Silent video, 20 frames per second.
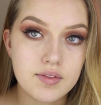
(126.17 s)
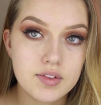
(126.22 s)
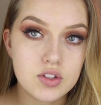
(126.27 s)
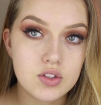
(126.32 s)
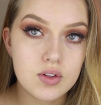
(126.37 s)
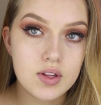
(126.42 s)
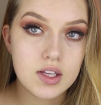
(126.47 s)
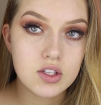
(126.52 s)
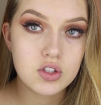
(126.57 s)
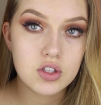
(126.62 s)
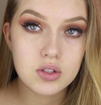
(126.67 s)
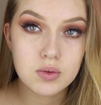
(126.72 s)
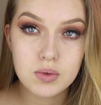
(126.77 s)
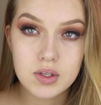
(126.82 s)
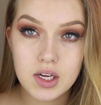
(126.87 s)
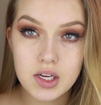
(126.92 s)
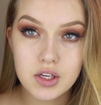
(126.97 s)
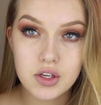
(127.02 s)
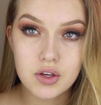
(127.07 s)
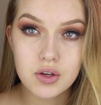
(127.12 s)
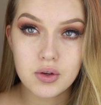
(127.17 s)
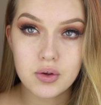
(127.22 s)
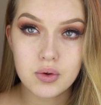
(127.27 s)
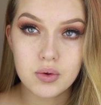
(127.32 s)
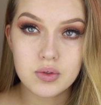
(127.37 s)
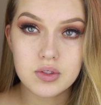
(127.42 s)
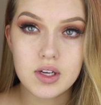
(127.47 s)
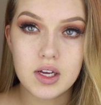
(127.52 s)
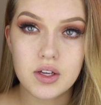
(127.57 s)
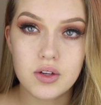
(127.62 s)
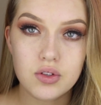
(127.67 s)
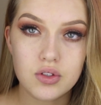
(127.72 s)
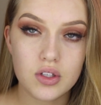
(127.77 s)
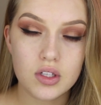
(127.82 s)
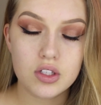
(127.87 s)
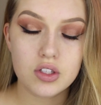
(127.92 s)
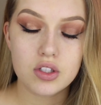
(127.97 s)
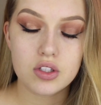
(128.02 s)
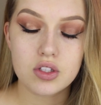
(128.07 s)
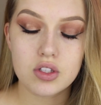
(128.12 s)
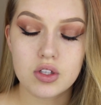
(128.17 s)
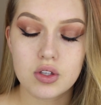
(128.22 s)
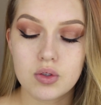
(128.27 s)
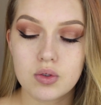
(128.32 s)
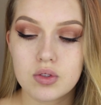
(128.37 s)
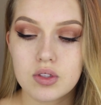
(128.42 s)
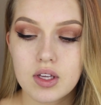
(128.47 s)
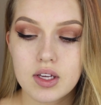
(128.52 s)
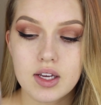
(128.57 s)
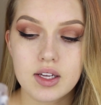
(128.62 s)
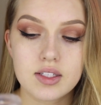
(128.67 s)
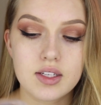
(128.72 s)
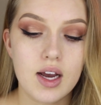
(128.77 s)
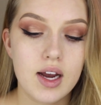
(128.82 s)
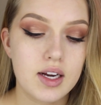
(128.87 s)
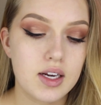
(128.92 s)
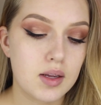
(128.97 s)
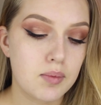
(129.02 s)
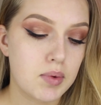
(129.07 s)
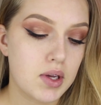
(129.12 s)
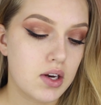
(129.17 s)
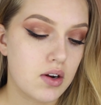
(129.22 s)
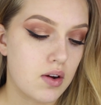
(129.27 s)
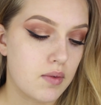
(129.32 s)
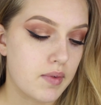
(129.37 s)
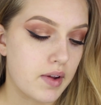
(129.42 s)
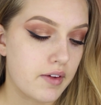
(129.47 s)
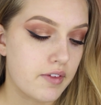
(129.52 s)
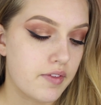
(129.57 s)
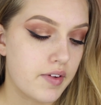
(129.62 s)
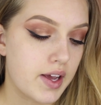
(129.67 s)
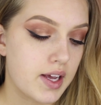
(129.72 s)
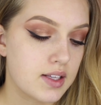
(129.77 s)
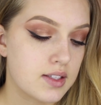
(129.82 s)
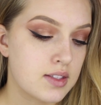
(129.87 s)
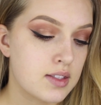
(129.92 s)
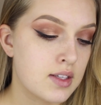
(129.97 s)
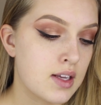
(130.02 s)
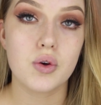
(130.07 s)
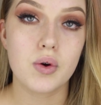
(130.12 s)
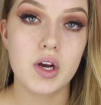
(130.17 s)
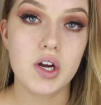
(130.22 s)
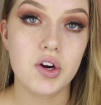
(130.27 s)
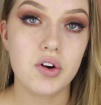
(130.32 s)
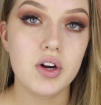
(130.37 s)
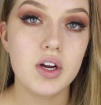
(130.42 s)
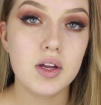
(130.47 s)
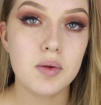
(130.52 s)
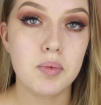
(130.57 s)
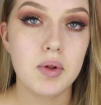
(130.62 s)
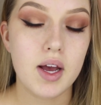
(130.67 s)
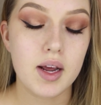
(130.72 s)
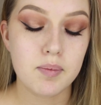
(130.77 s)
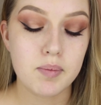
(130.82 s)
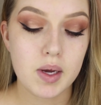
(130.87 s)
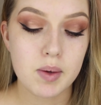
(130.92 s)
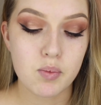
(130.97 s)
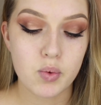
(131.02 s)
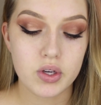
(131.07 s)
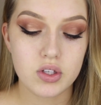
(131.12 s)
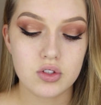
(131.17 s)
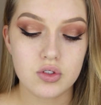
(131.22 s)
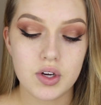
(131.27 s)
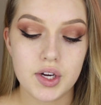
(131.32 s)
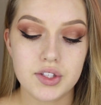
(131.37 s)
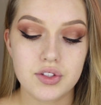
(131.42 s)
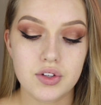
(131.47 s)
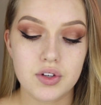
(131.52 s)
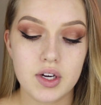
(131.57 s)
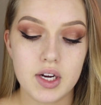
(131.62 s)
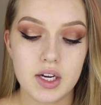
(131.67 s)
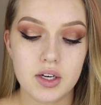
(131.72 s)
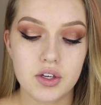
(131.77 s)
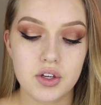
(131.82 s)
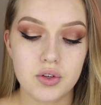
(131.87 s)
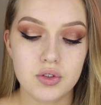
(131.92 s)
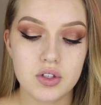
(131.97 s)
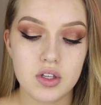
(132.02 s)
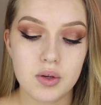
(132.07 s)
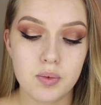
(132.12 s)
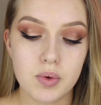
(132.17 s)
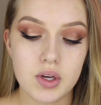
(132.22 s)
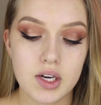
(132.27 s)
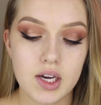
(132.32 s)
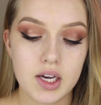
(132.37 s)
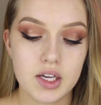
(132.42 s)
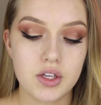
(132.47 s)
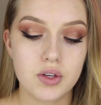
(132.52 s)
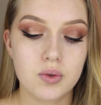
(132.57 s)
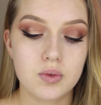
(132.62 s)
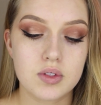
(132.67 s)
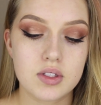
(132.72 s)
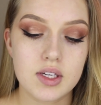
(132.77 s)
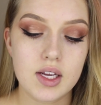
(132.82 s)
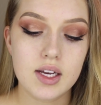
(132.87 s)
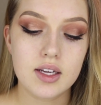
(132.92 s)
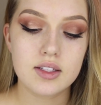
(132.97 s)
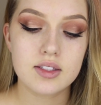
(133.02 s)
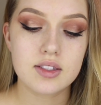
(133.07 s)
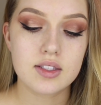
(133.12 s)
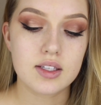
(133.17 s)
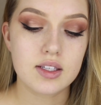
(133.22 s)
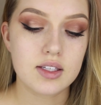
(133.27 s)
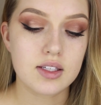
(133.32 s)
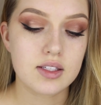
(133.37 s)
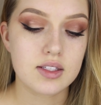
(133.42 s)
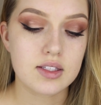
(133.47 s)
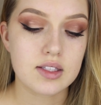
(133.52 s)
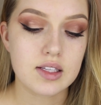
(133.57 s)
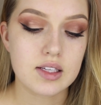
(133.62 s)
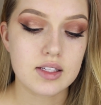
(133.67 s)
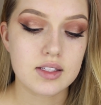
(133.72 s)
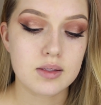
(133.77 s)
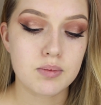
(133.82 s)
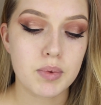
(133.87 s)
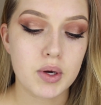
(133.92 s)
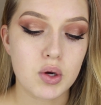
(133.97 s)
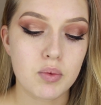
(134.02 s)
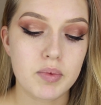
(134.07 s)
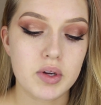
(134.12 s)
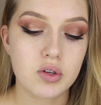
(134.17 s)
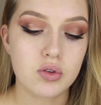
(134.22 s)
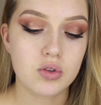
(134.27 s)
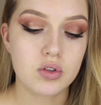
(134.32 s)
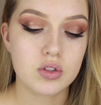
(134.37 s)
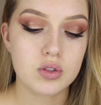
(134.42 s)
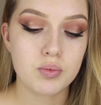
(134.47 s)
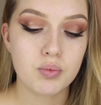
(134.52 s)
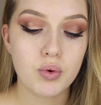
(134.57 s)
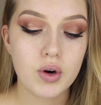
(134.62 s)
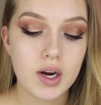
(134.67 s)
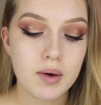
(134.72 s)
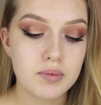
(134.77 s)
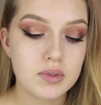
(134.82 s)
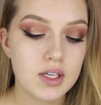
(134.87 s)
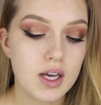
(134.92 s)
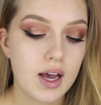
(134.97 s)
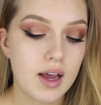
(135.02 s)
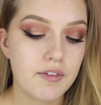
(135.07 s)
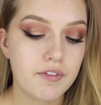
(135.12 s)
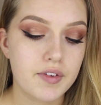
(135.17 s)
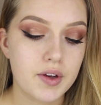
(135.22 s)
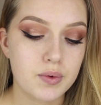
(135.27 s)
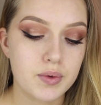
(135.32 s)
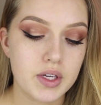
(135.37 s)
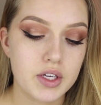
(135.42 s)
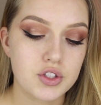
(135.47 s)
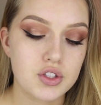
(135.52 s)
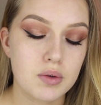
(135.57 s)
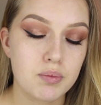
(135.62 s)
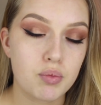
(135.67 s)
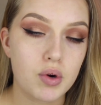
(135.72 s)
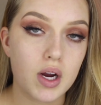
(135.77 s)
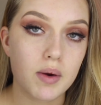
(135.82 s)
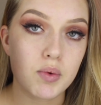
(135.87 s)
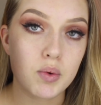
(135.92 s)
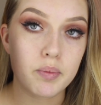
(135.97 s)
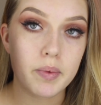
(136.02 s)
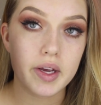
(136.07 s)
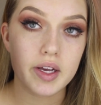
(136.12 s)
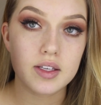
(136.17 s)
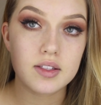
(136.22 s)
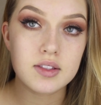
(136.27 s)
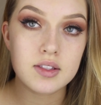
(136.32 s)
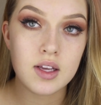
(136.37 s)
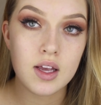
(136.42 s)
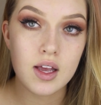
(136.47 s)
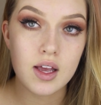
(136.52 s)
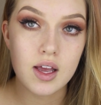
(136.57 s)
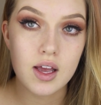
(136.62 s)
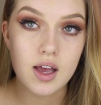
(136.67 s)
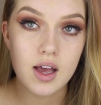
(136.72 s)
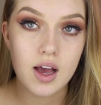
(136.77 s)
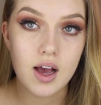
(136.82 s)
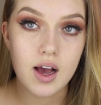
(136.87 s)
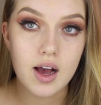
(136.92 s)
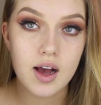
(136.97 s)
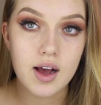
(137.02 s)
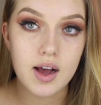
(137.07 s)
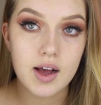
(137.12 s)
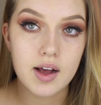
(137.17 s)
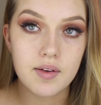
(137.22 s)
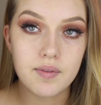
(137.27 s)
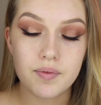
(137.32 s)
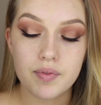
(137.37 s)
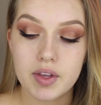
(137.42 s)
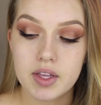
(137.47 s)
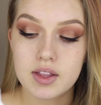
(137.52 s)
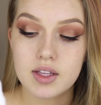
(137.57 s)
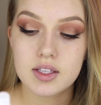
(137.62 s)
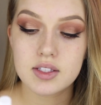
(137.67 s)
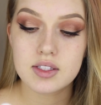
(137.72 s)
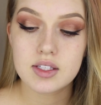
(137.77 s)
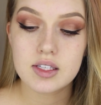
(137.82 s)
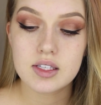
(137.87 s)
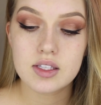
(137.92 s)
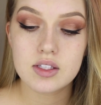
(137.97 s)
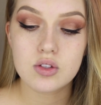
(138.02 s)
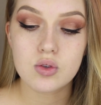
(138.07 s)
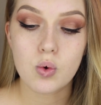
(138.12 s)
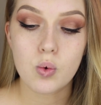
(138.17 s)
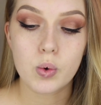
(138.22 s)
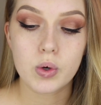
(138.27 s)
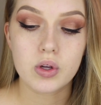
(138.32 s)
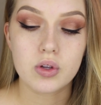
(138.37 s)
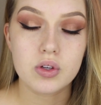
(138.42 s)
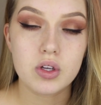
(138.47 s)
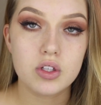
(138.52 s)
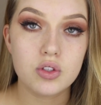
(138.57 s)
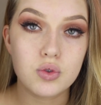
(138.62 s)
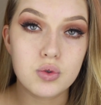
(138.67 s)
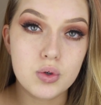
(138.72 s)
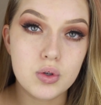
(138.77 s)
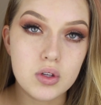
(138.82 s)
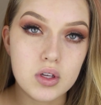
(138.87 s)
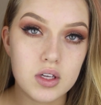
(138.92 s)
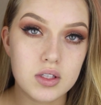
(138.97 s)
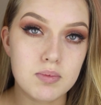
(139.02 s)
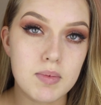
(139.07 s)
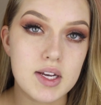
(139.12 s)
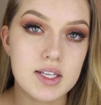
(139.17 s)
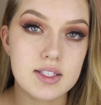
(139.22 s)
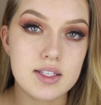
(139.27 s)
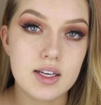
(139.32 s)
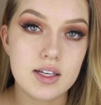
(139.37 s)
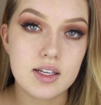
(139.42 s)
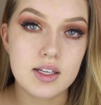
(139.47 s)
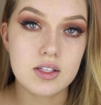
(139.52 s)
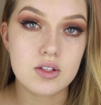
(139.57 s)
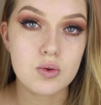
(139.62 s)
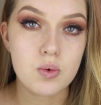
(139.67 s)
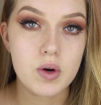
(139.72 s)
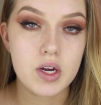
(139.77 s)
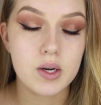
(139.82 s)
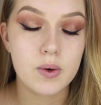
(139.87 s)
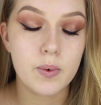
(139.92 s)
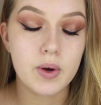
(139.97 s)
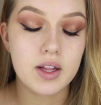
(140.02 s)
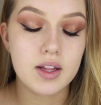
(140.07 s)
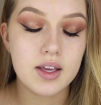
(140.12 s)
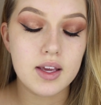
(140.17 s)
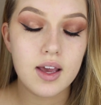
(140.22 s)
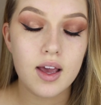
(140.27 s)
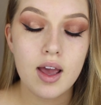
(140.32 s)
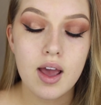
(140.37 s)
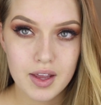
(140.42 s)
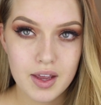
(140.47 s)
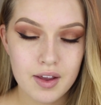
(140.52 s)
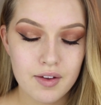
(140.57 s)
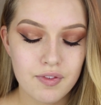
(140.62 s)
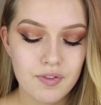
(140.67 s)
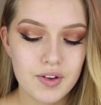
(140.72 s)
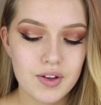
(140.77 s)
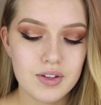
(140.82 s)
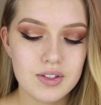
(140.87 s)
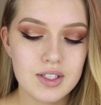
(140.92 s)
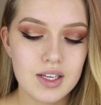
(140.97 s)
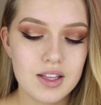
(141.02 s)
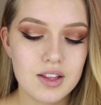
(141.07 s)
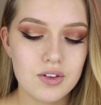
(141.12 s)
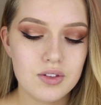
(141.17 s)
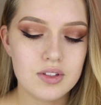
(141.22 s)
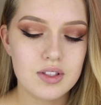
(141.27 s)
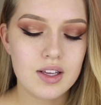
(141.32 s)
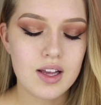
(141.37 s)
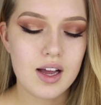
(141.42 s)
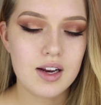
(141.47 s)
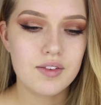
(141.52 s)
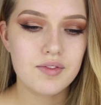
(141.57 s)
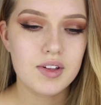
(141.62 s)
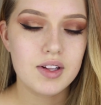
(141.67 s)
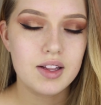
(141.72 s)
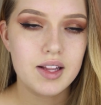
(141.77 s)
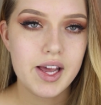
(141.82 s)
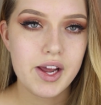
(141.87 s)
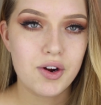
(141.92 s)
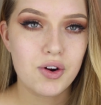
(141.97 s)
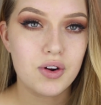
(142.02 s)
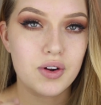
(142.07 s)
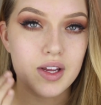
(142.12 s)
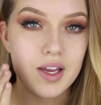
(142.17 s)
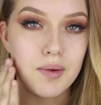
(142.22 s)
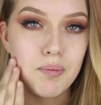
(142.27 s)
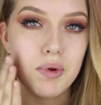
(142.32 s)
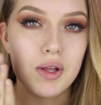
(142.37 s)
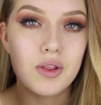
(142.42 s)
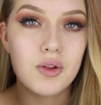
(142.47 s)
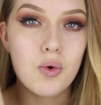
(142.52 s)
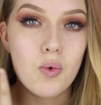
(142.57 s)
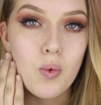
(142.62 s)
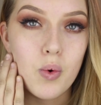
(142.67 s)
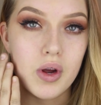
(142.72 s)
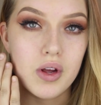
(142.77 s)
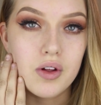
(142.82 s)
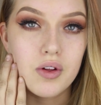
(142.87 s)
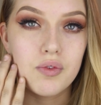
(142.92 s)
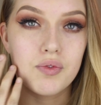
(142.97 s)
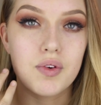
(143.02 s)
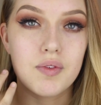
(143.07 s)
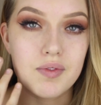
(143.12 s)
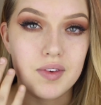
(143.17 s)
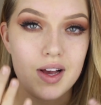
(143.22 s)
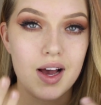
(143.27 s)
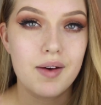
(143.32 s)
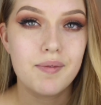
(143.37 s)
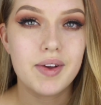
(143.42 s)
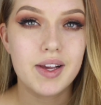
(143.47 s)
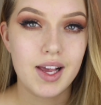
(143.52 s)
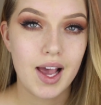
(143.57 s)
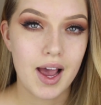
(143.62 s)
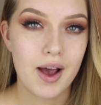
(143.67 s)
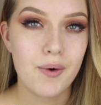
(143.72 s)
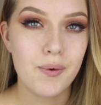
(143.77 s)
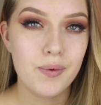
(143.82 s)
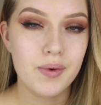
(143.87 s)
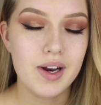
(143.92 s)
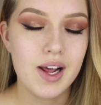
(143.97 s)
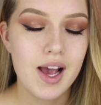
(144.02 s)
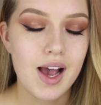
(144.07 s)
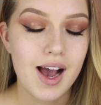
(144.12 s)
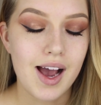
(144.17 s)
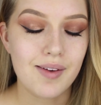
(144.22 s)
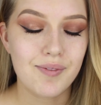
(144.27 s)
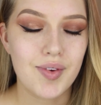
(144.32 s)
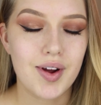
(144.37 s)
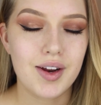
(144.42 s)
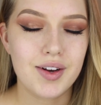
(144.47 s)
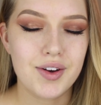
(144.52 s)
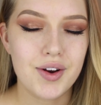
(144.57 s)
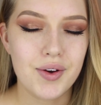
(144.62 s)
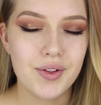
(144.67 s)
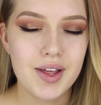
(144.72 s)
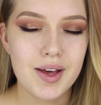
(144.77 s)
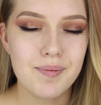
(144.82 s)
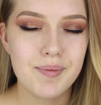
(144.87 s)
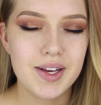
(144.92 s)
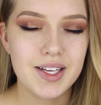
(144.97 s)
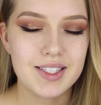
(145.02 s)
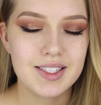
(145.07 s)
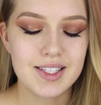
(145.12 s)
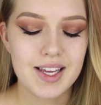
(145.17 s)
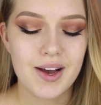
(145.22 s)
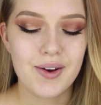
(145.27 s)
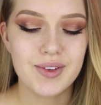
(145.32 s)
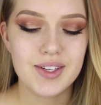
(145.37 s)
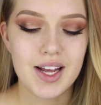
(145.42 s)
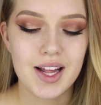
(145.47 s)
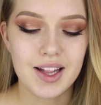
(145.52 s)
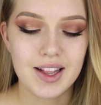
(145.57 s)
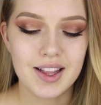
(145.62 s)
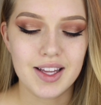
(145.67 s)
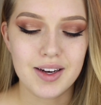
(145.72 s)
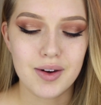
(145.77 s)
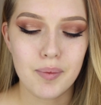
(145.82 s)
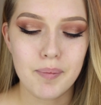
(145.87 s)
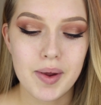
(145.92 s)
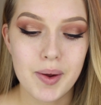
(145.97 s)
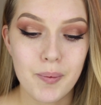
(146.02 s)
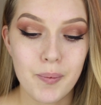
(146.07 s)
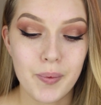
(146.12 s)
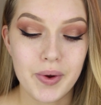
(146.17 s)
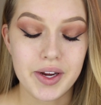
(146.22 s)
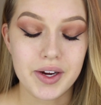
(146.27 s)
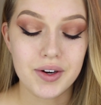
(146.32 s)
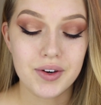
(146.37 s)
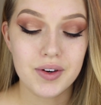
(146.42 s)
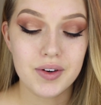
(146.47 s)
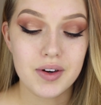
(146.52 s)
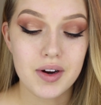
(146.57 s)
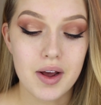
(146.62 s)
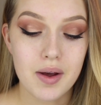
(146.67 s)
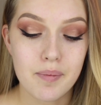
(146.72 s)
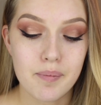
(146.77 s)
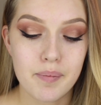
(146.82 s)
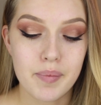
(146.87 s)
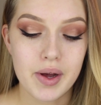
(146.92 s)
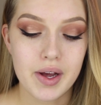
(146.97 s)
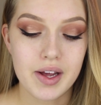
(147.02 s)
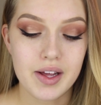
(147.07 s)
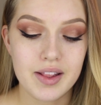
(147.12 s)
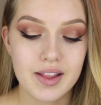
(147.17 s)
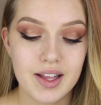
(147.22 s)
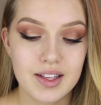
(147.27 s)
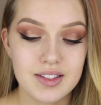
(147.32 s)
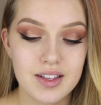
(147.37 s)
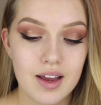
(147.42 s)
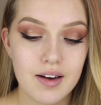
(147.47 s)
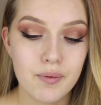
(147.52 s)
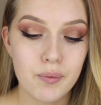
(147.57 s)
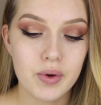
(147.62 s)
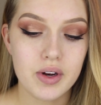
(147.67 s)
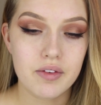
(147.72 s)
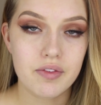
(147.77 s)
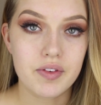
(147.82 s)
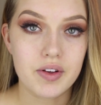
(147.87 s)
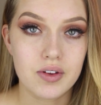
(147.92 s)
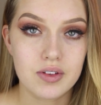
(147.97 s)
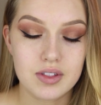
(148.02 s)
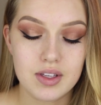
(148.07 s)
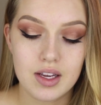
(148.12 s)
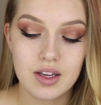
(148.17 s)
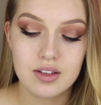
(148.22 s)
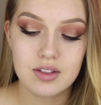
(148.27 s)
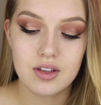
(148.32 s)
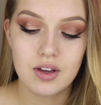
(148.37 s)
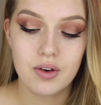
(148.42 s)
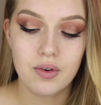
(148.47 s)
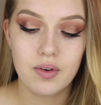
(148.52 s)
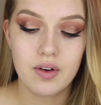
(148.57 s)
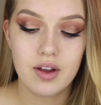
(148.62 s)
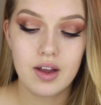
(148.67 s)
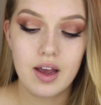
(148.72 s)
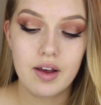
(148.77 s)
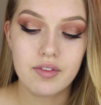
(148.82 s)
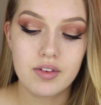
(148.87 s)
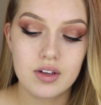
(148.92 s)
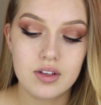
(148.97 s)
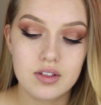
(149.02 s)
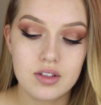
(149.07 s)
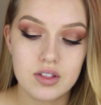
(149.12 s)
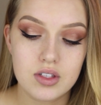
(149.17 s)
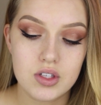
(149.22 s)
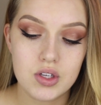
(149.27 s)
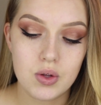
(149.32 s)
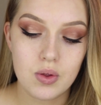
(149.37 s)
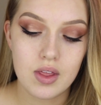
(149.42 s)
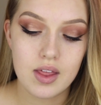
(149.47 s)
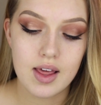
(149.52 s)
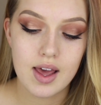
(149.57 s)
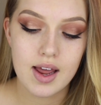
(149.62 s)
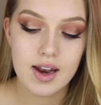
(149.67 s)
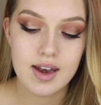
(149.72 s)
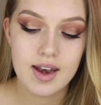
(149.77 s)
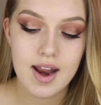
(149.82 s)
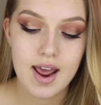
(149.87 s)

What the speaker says: So that's just what I use. I usually just use like a tiny bit on my face. So I already applied my moisturizer, and usually what I use next is this Bareminerals Prime Time Foundation Primer Base. And this is oil control because my skin is quite oily. It feels like there's kind of a layer keeping the oil from coming out. I know that may sound a little bit weird, but that's kind of what it feels like, so I'm going to just do that